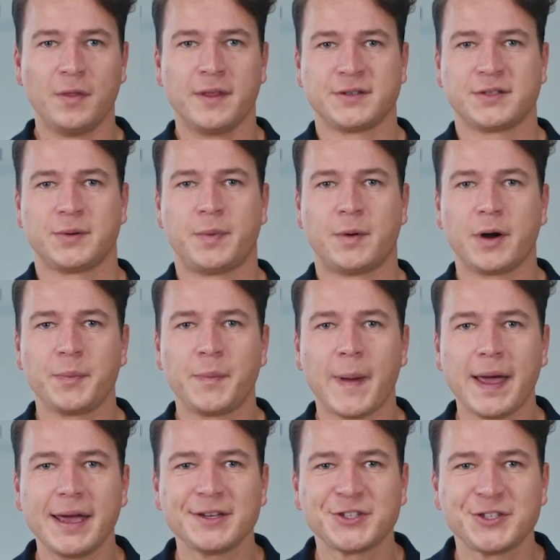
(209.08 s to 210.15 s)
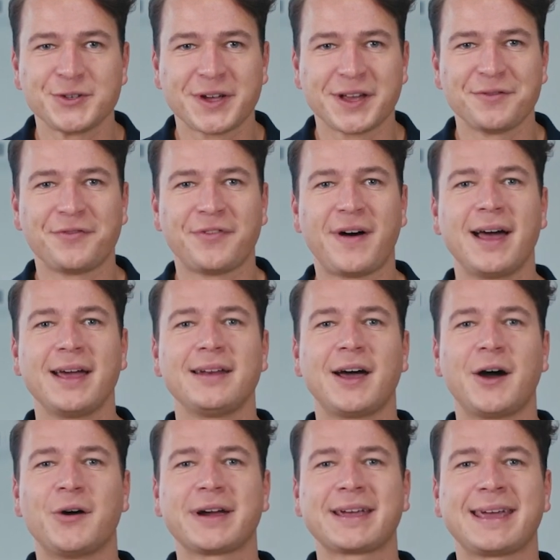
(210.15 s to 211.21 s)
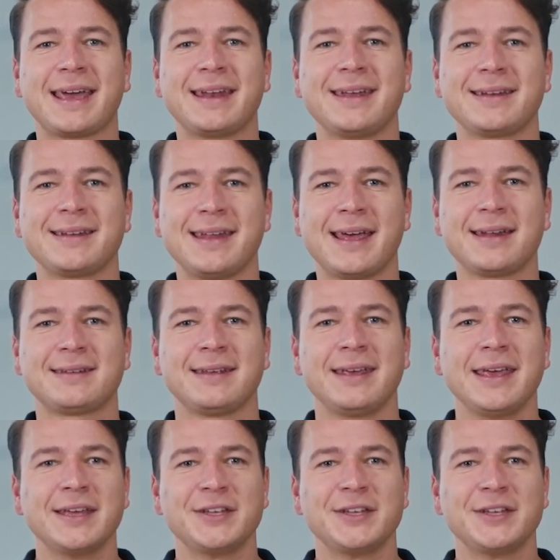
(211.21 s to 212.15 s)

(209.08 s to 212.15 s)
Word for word: On the support page you can find our CAN@net